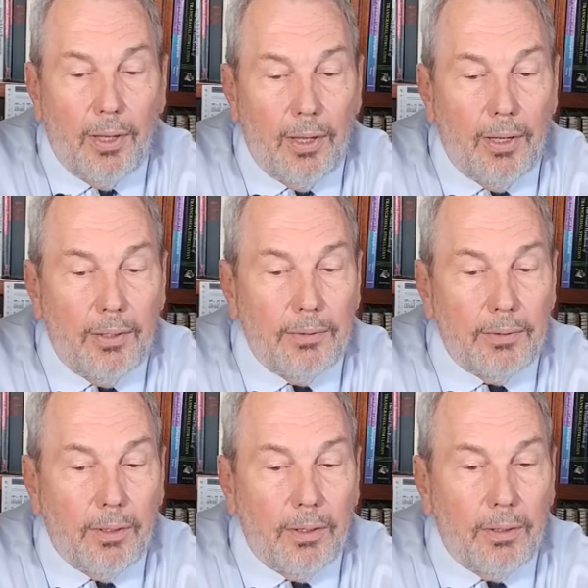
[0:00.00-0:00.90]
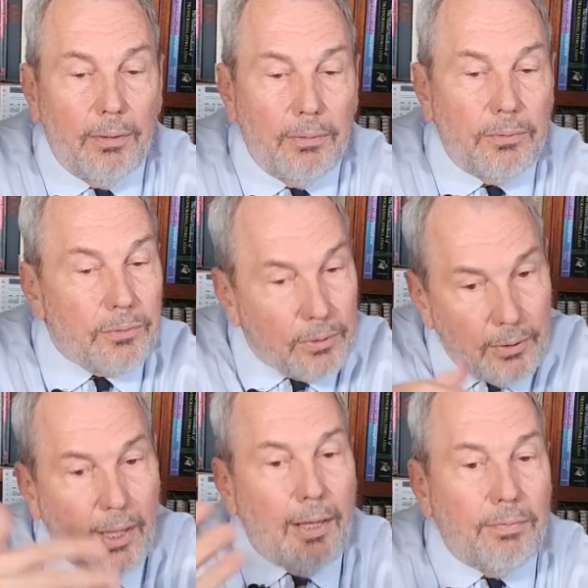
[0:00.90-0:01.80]
And there's a
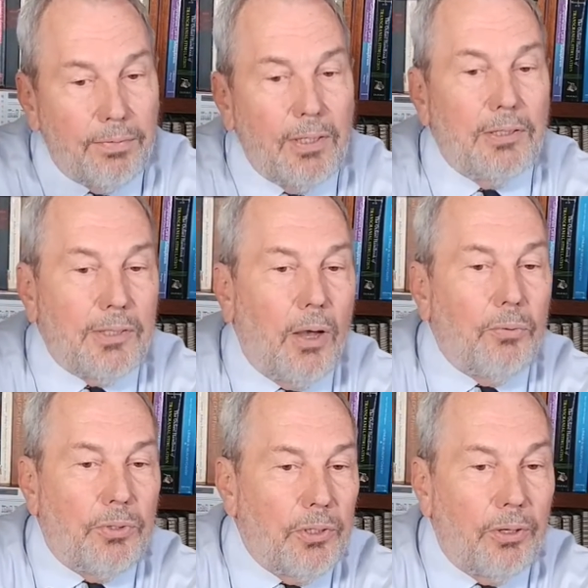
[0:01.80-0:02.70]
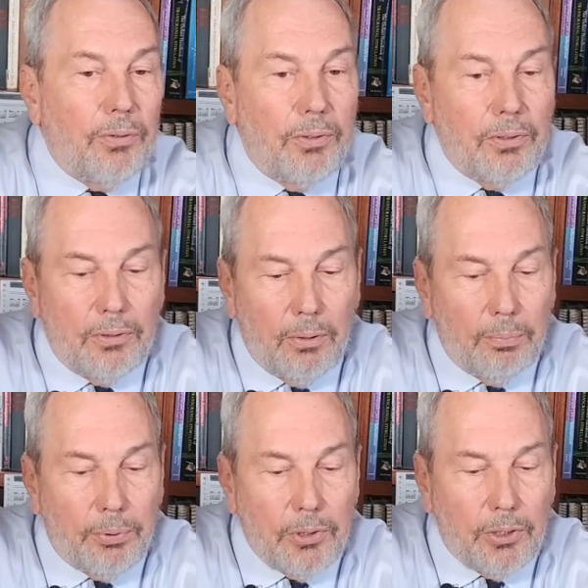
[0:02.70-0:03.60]
lot of things out there that
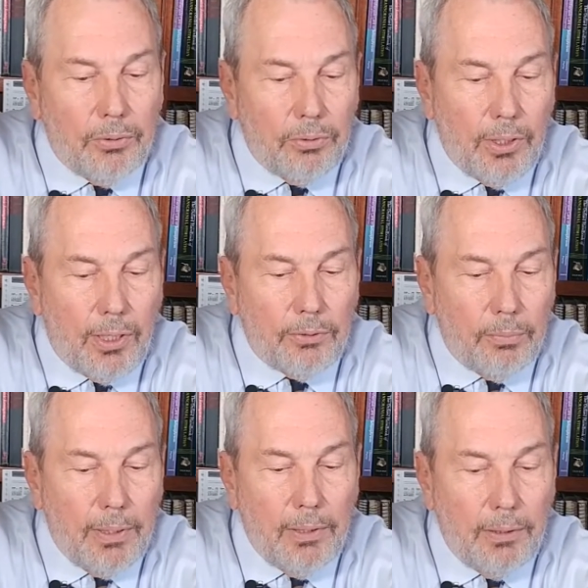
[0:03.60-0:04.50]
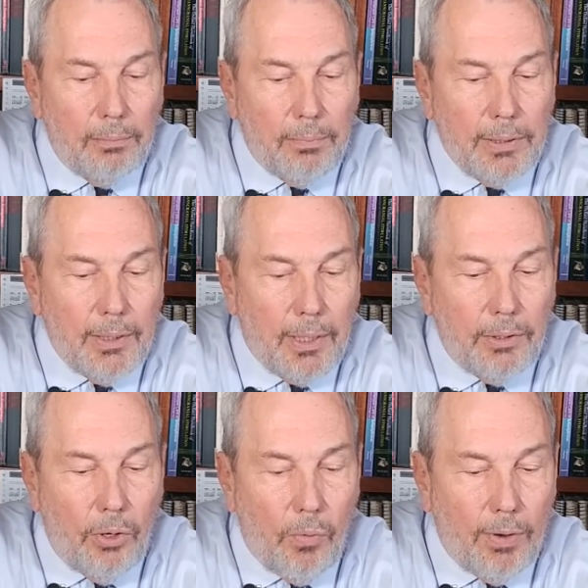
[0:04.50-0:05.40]
a particular doctor might
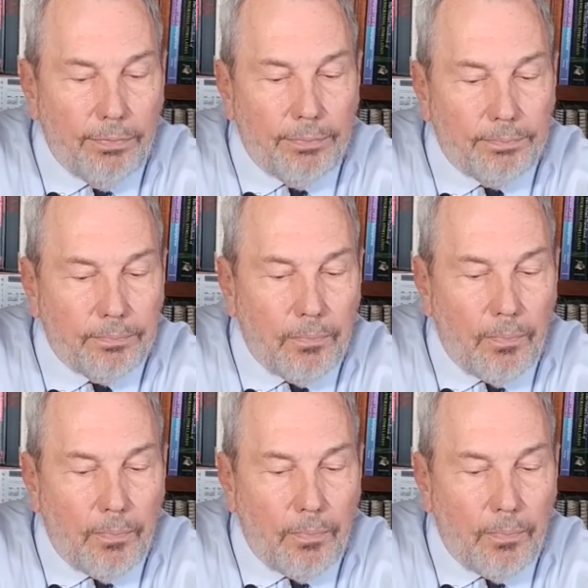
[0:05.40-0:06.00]
not know of.